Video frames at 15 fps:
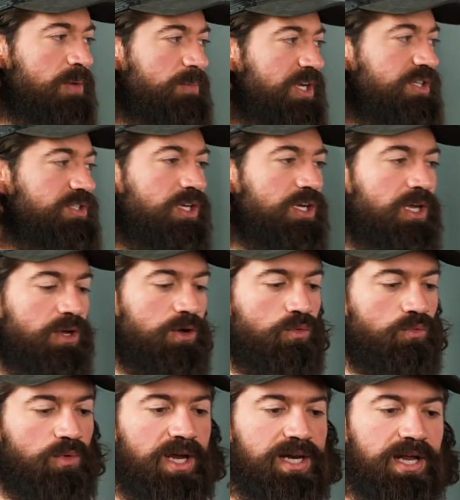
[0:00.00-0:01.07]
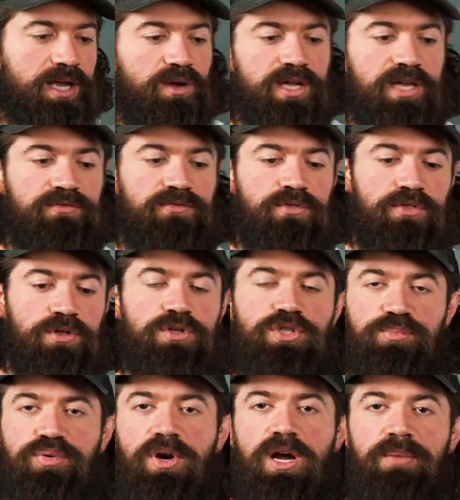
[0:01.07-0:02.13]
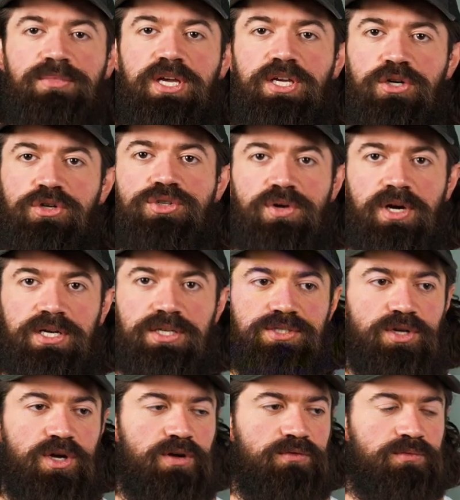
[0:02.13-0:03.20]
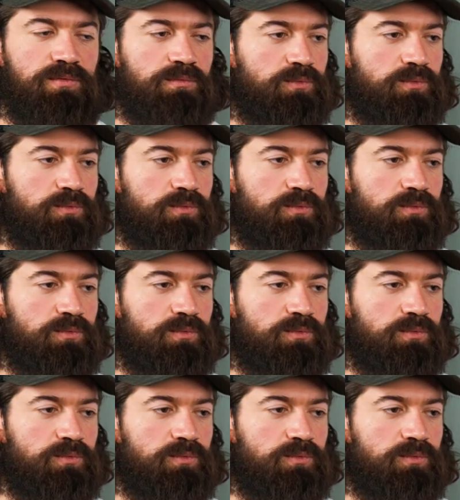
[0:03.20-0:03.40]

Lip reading: Because right now, if there's a problem that you're trying to solve,